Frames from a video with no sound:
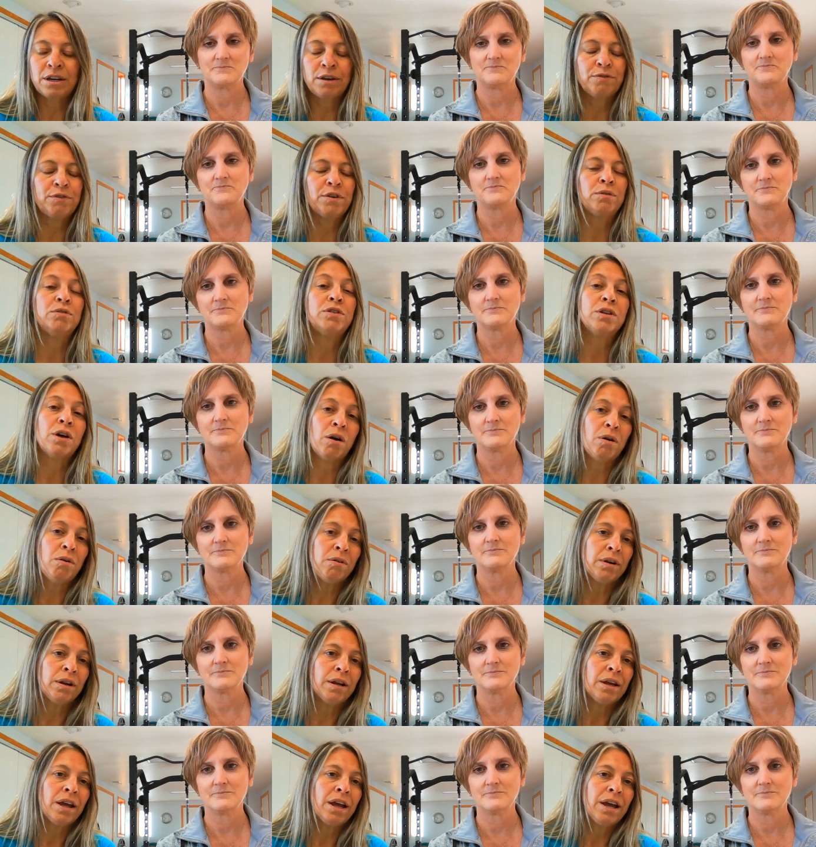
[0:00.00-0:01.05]
Speaker 1: if you
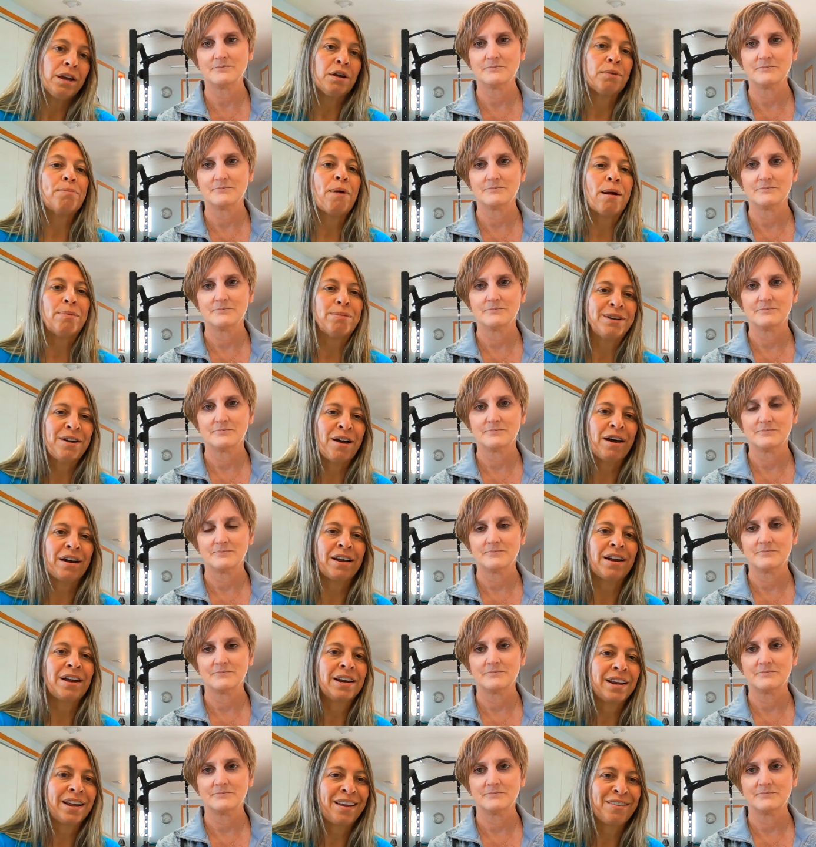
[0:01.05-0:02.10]
don't, you're probably
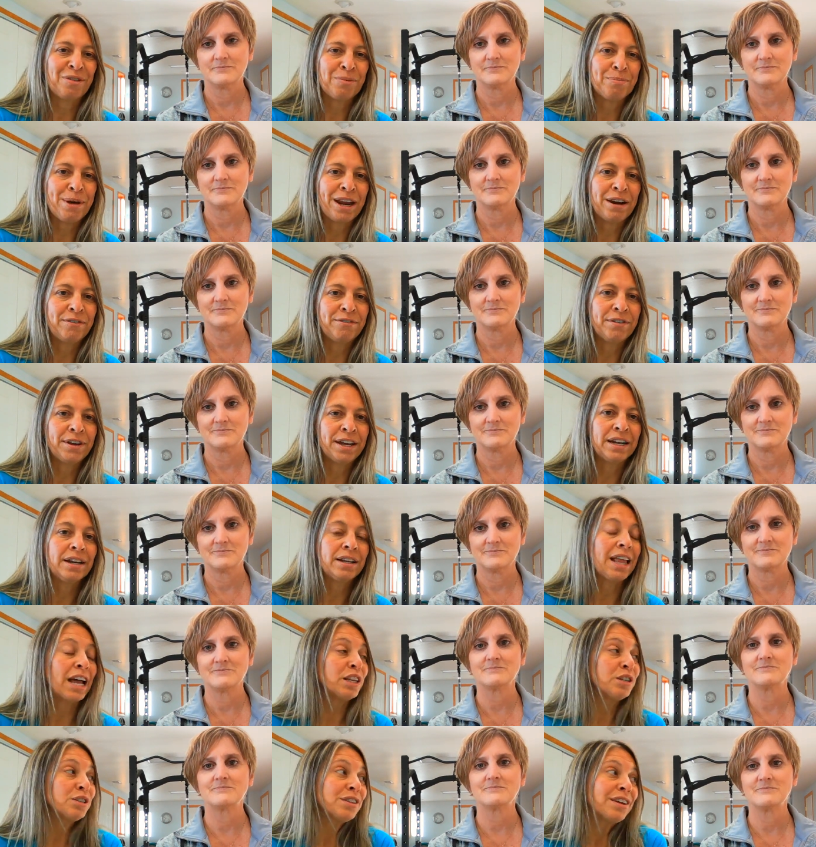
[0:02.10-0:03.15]
not going to get the benefit.
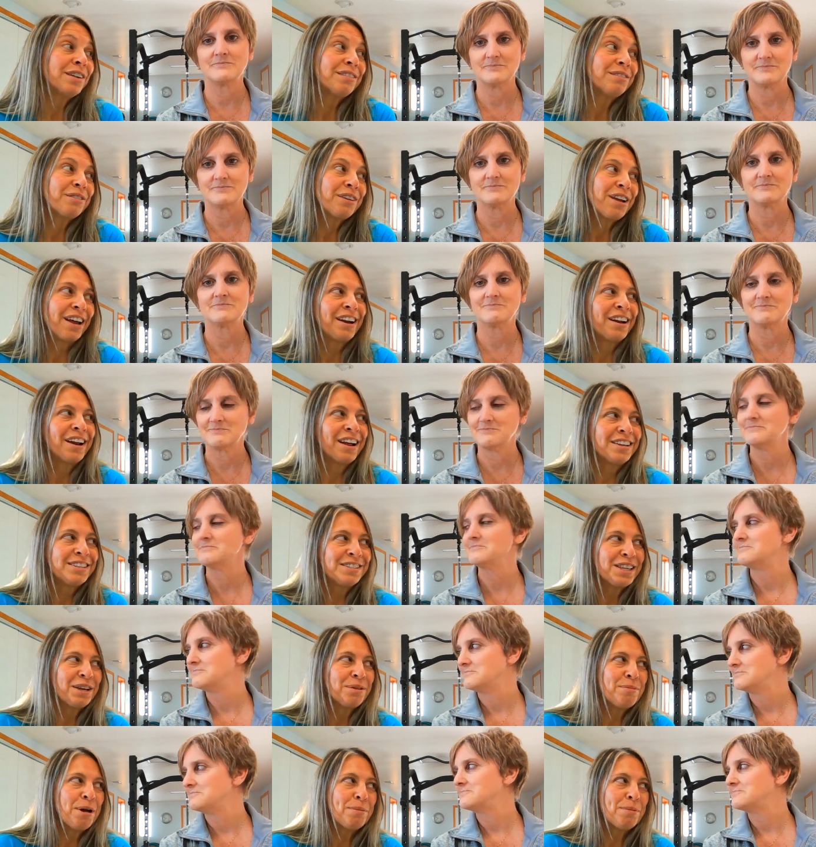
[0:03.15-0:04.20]
That's mm-hmm. the kind of
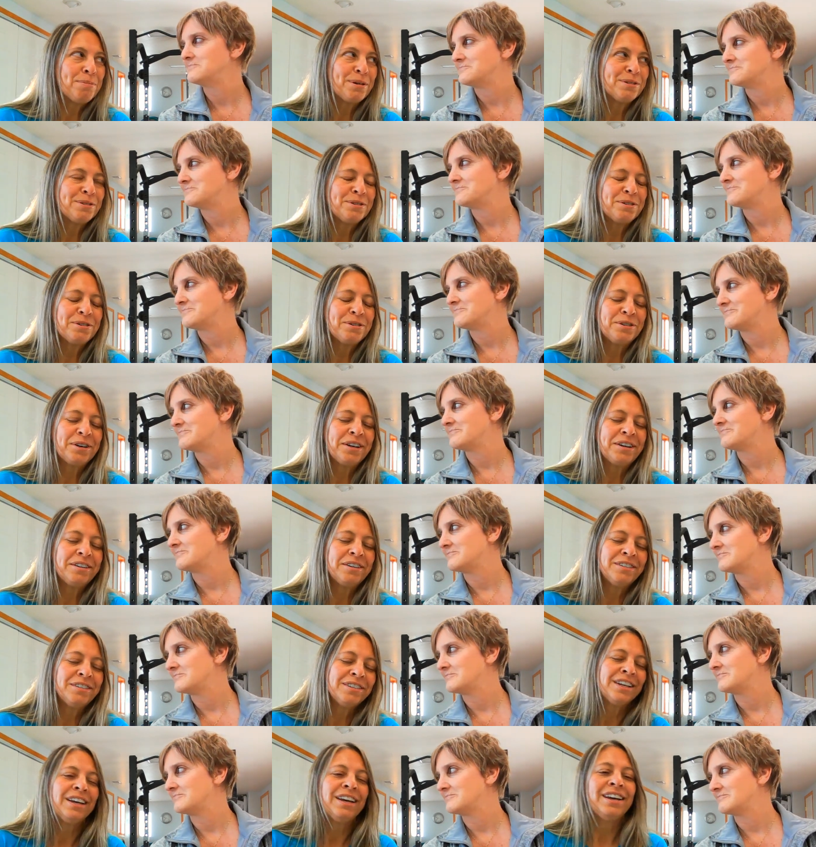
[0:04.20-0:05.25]
nice thing about personal
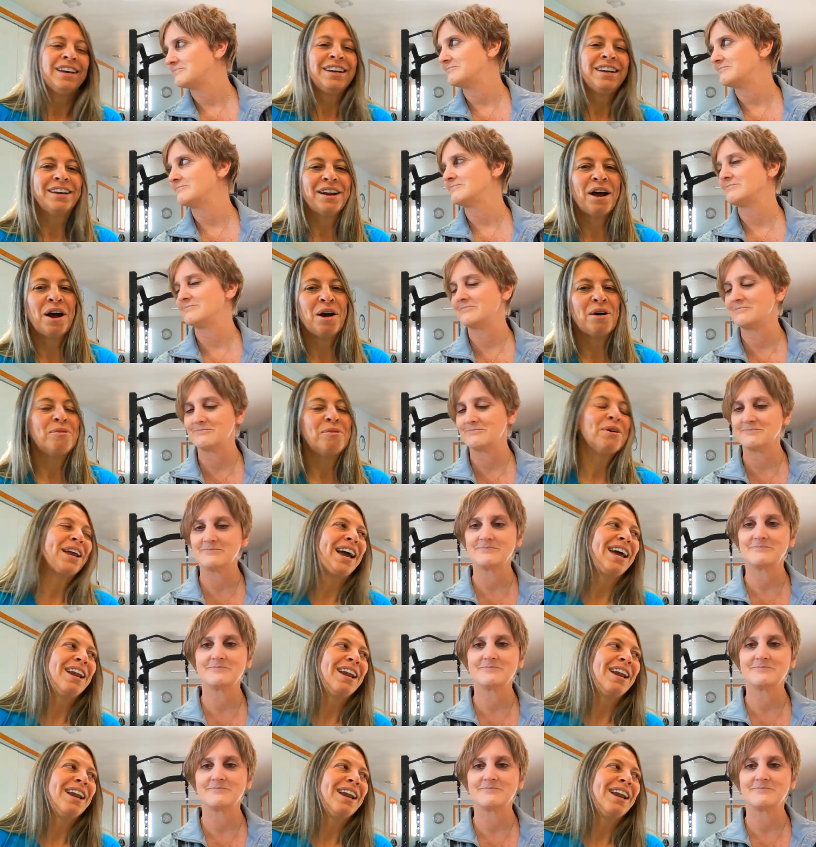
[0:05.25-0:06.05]
trainers. Mm-hmm. You know, we kind